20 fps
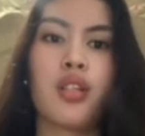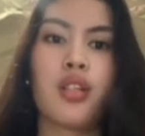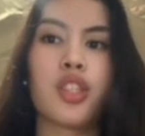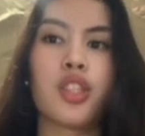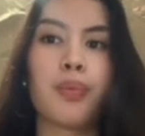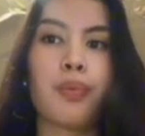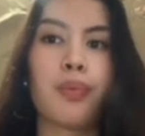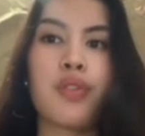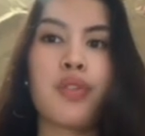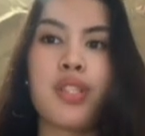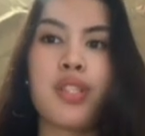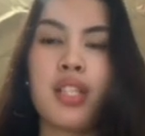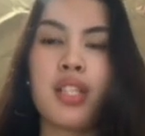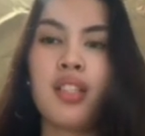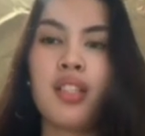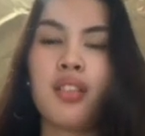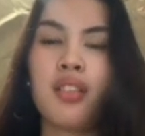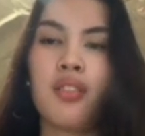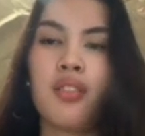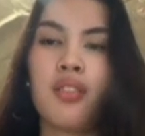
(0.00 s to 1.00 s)
to proceed
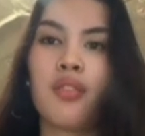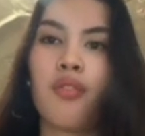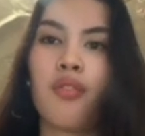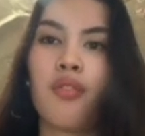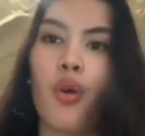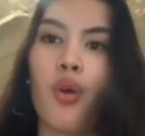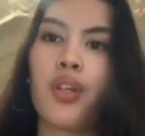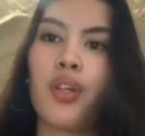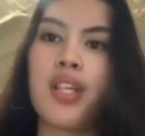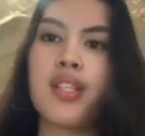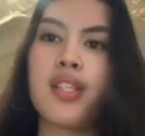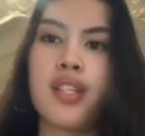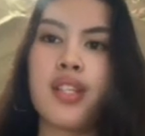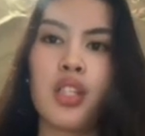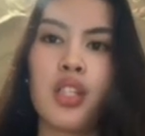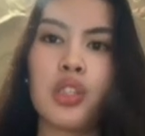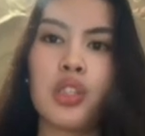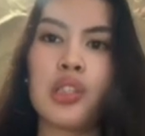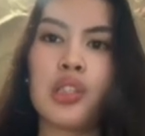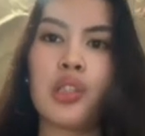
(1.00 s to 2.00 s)
for the
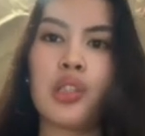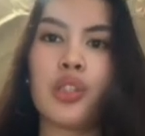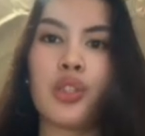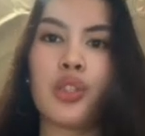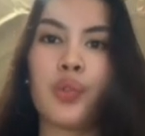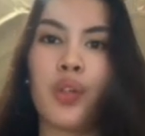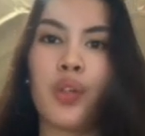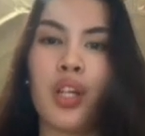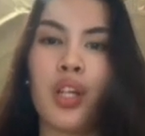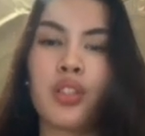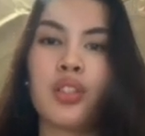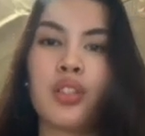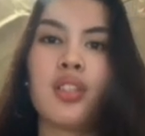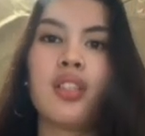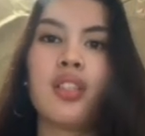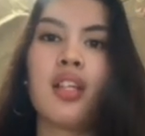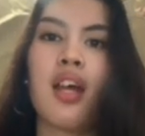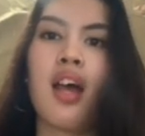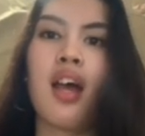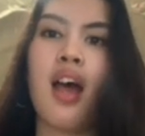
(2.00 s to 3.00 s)
session or
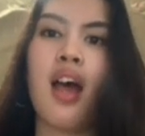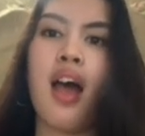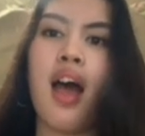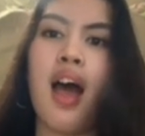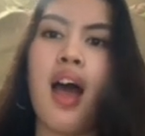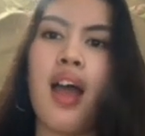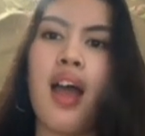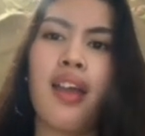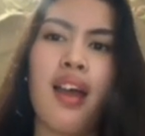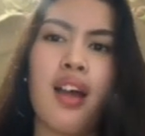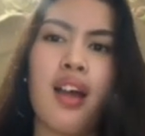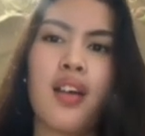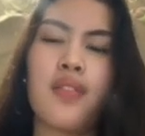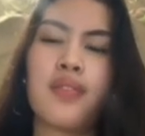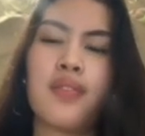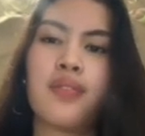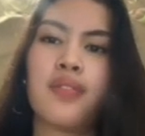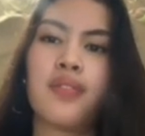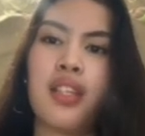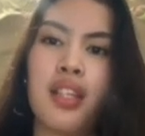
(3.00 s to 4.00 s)
duration, I
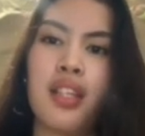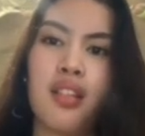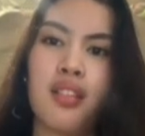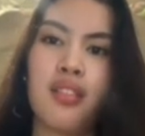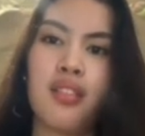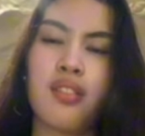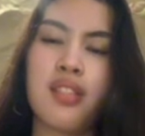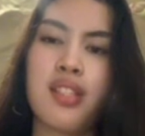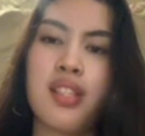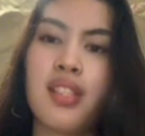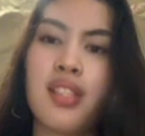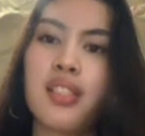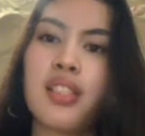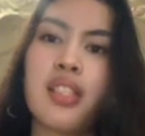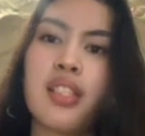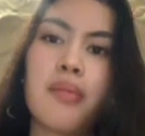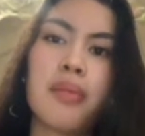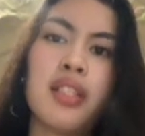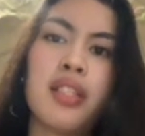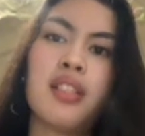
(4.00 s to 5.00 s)
have here
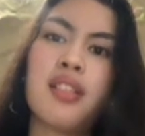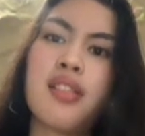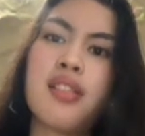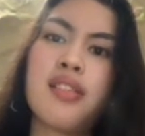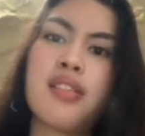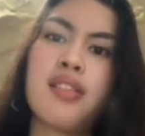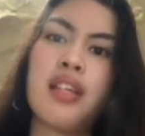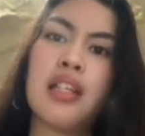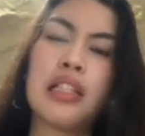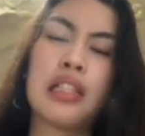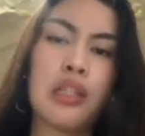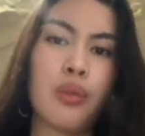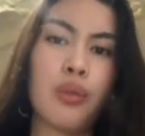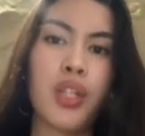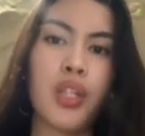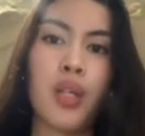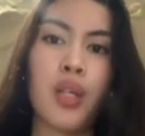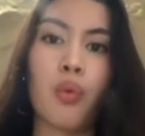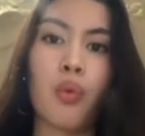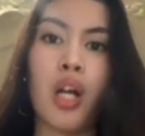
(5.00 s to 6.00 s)
60 minutes
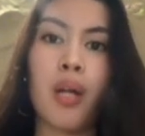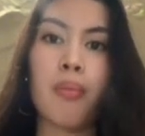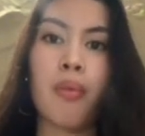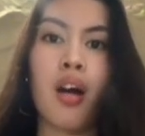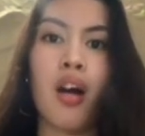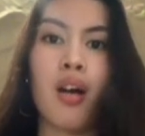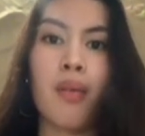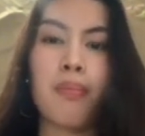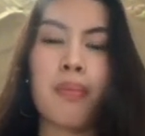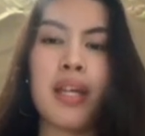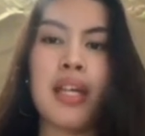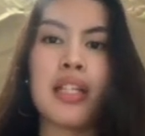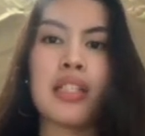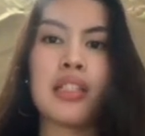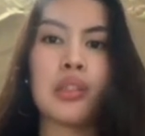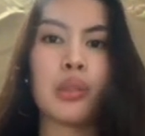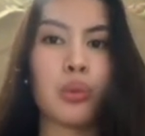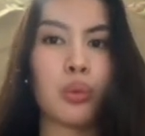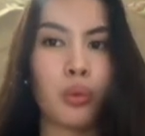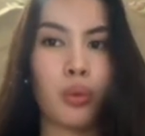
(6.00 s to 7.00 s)
including warm up
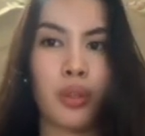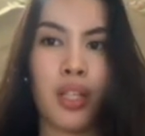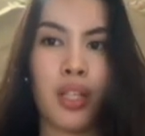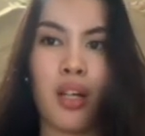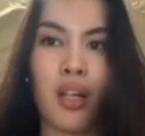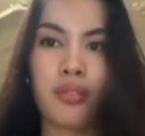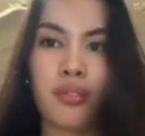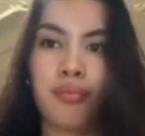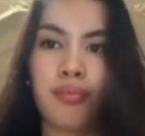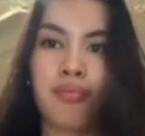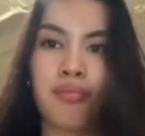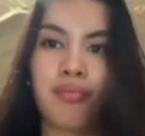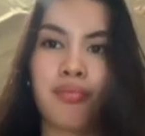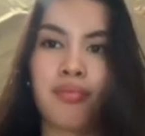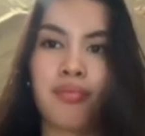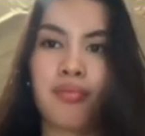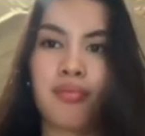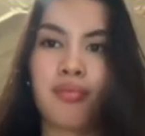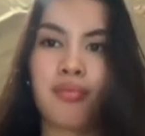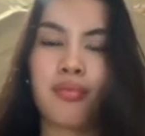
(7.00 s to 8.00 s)
and cool down.
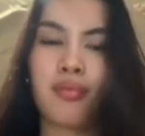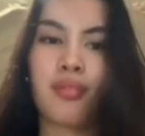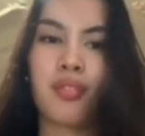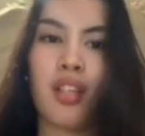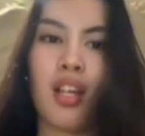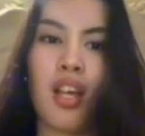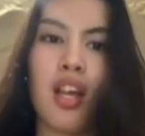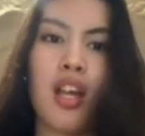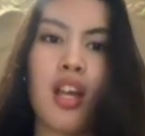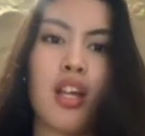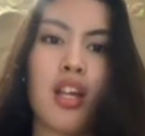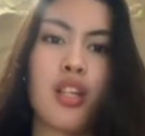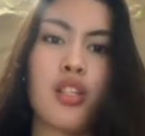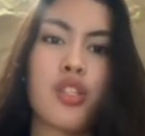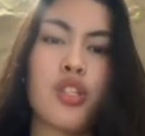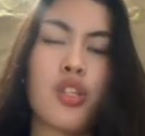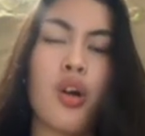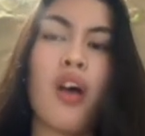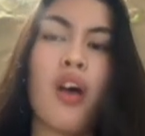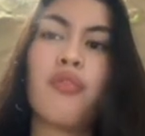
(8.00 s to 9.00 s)

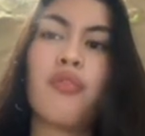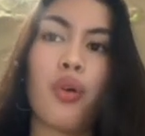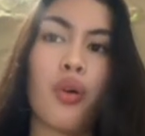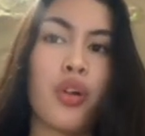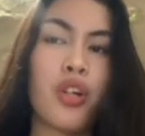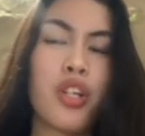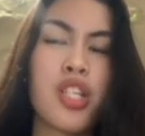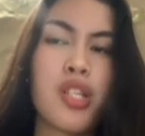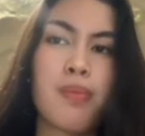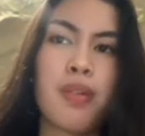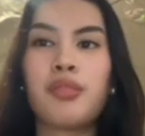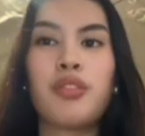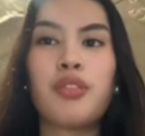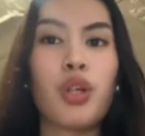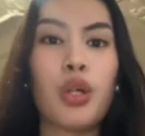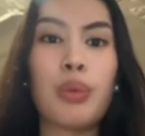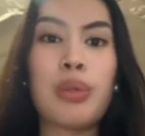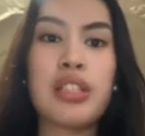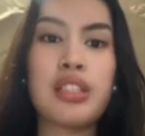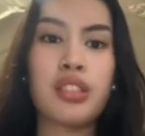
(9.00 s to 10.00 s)
So of course,
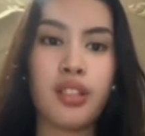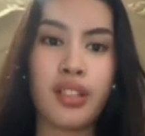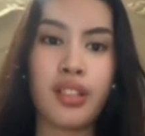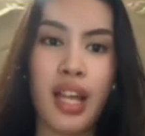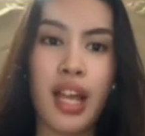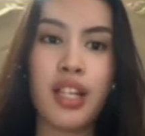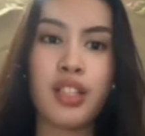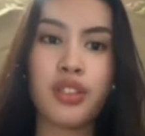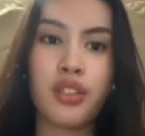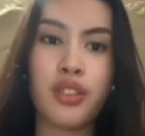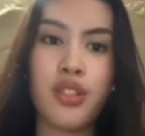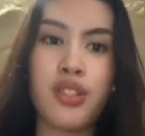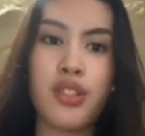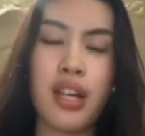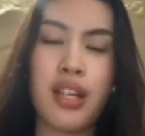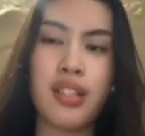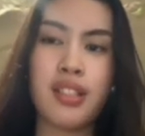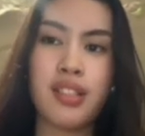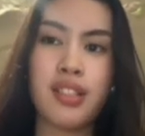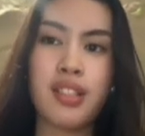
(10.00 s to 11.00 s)
before we start
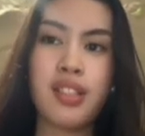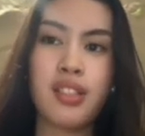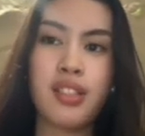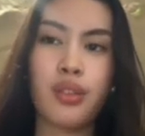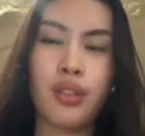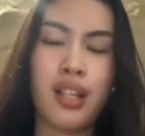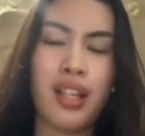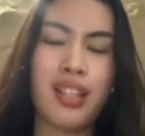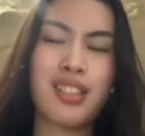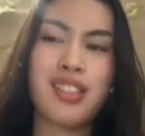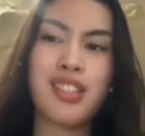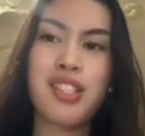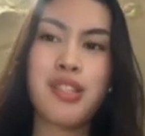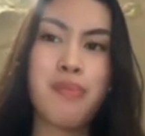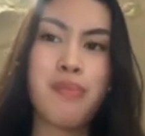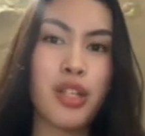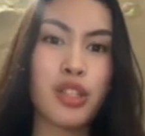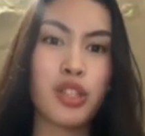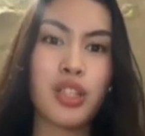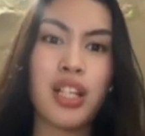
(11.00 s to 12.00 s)
exercises, or like
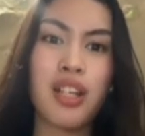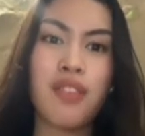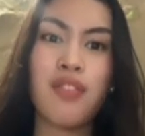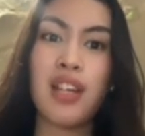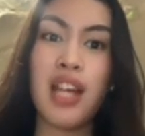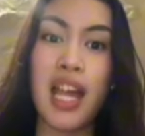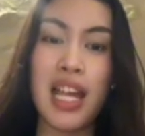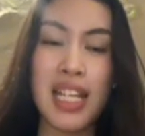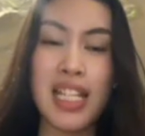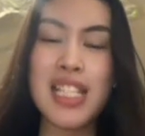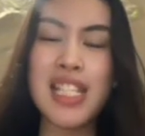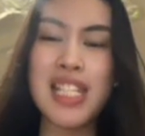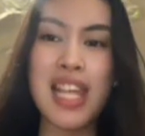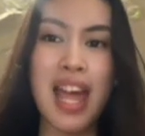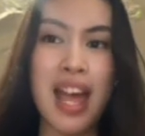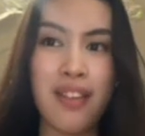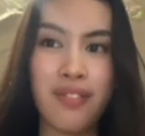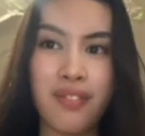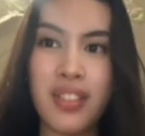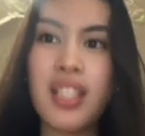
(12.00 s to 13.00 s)
especially if it's
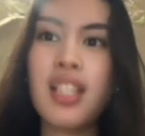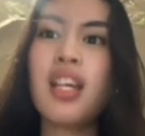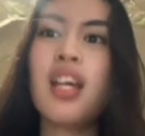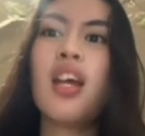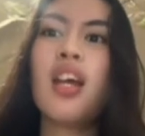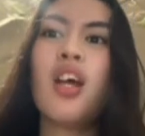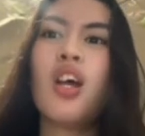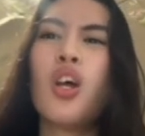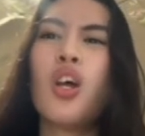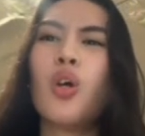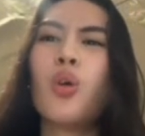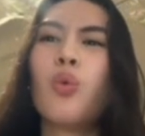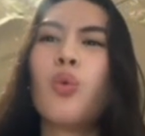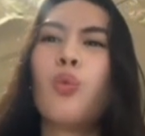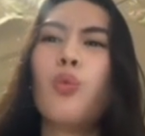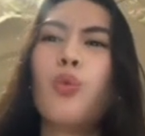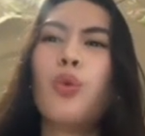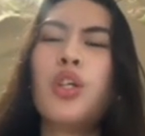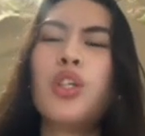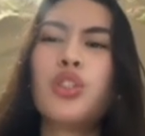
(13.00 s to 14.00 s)
heavy,
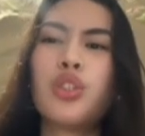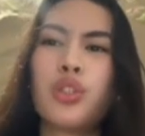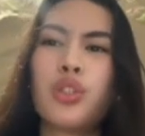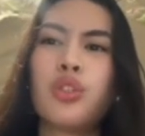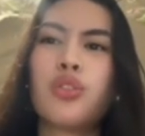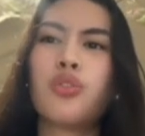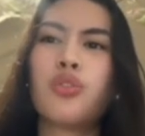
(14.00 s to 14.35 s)
we should